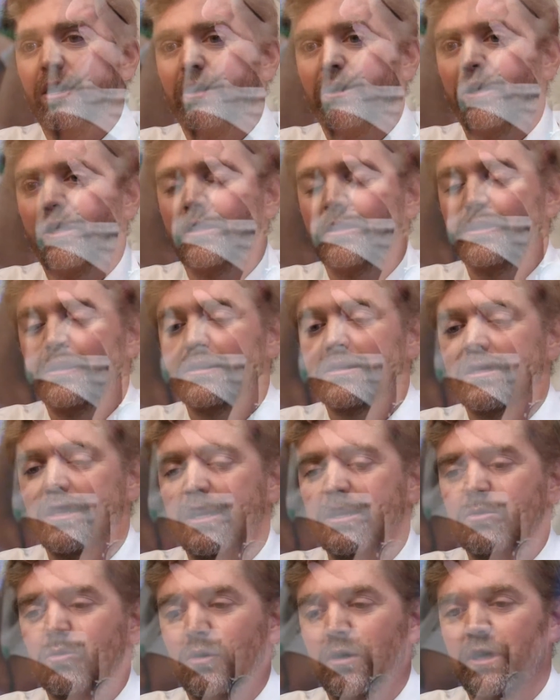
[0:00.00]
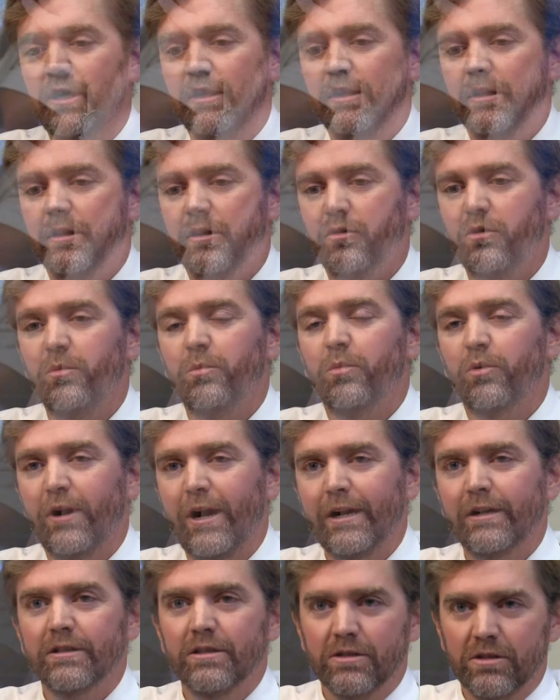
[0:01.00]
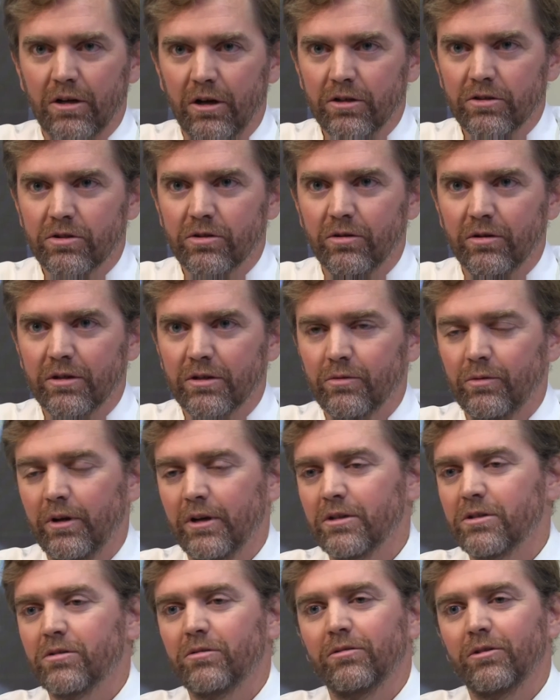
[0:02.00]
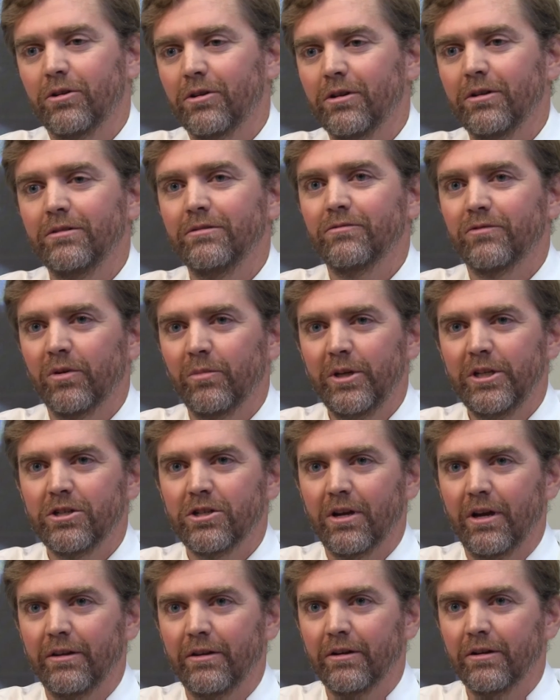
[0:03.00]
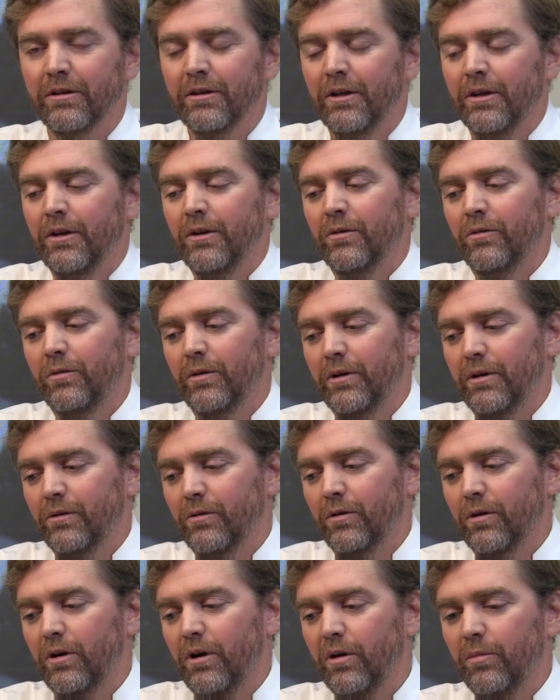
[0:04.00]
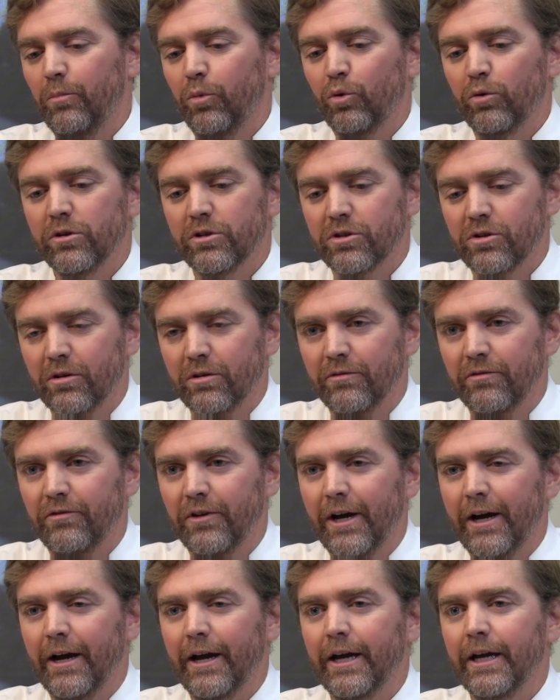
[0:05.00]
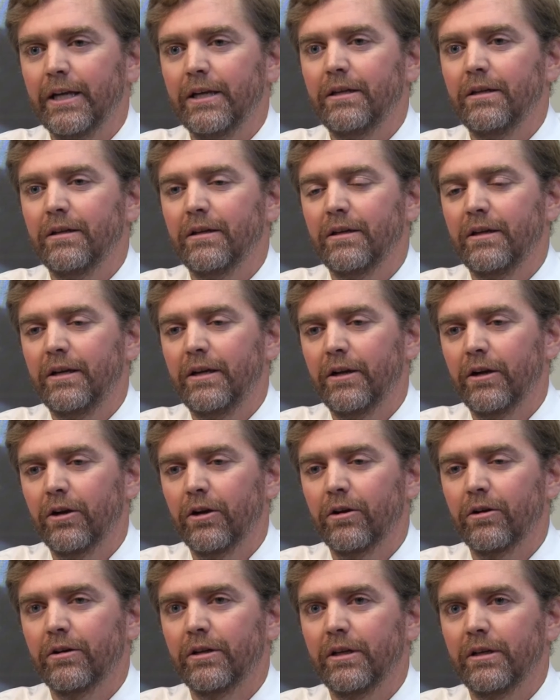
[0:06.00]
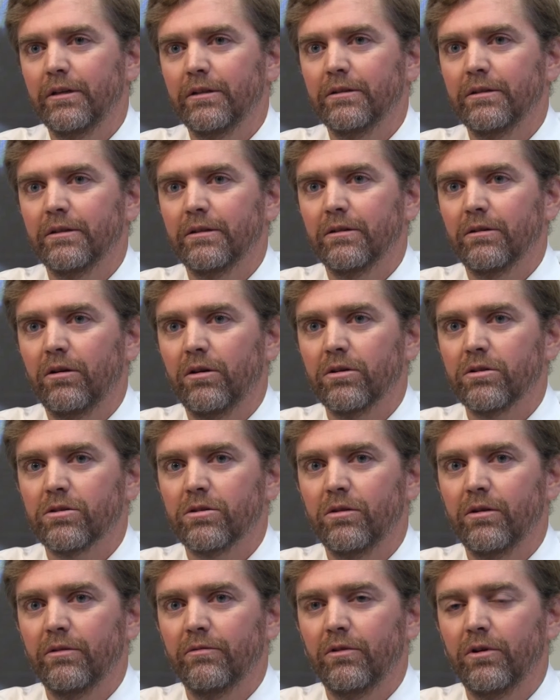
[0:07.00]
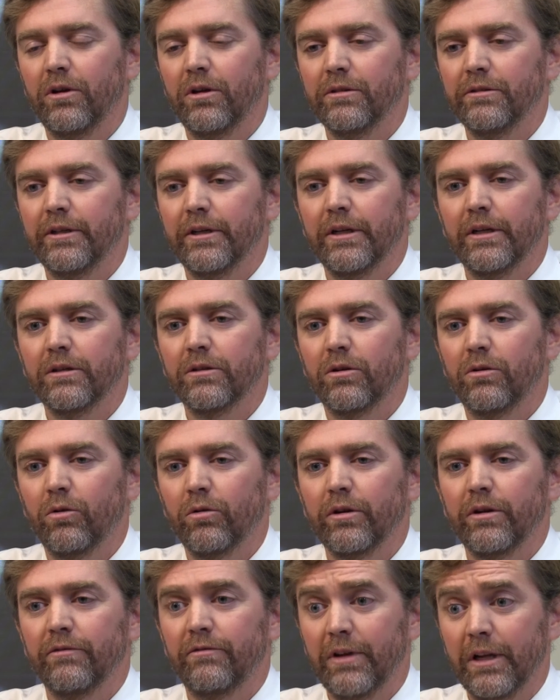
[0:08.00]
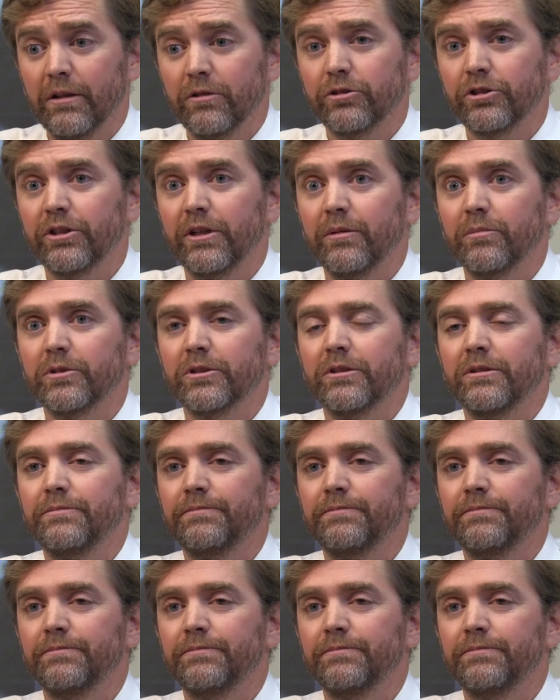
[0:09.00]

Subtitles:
It's nice working in a group practice also, because we also learn from each other. We're all board certified here and also have all done cornea fellowships.